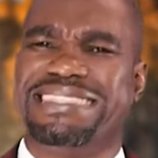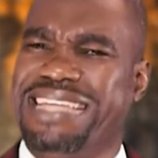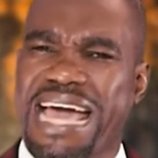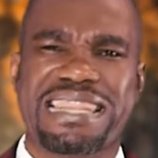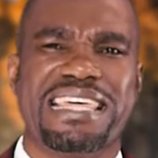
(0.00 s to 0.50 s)

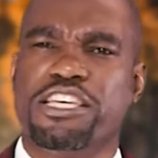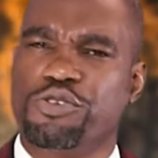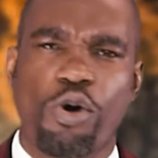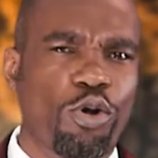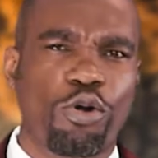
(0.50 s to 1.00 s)
Death
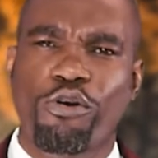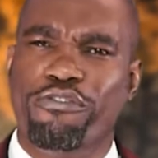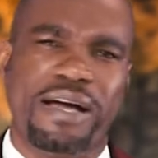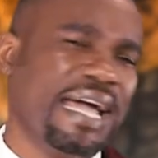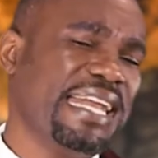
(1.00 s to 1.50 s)
is all
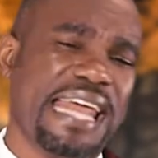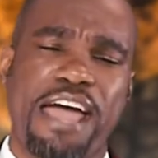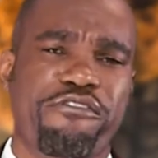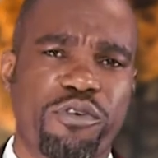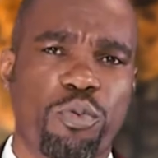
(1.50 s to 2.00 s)
over and
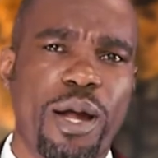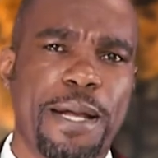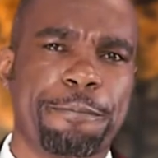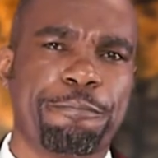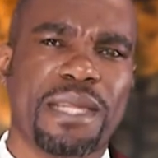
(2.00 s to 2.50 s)
everywhere.